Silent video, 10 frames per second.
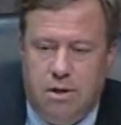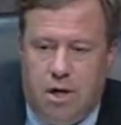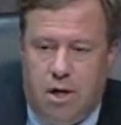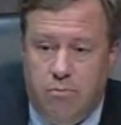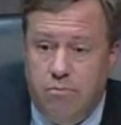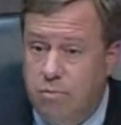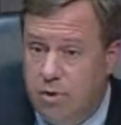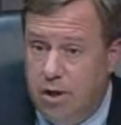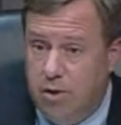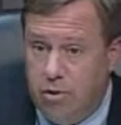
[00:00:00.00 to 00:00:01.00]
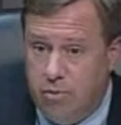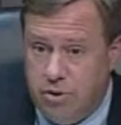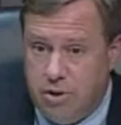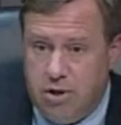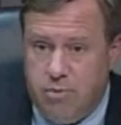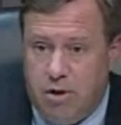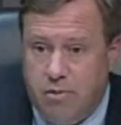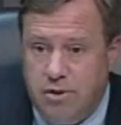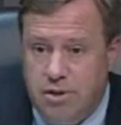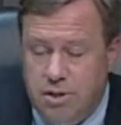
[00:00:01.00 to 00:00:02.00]
um, the other one we talked about
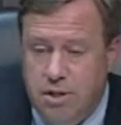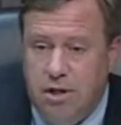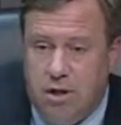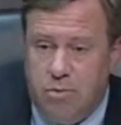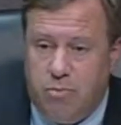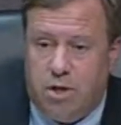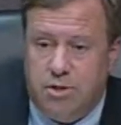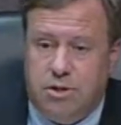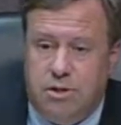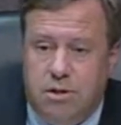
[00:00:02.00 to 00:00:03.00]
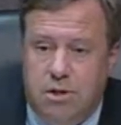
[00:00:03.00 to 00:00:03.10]
was the T up in Boston.